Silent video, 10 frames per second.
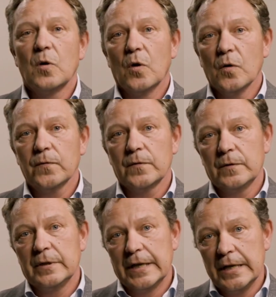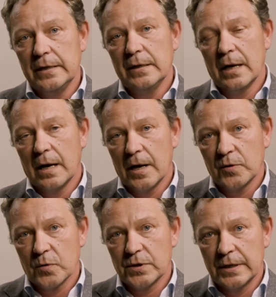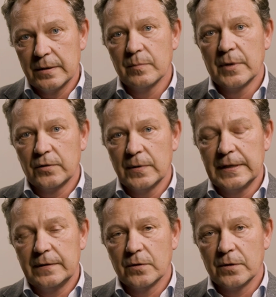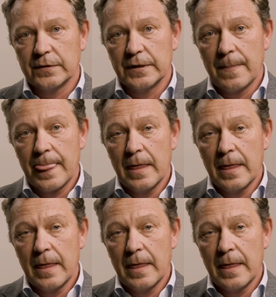of green hydrogen by 2030.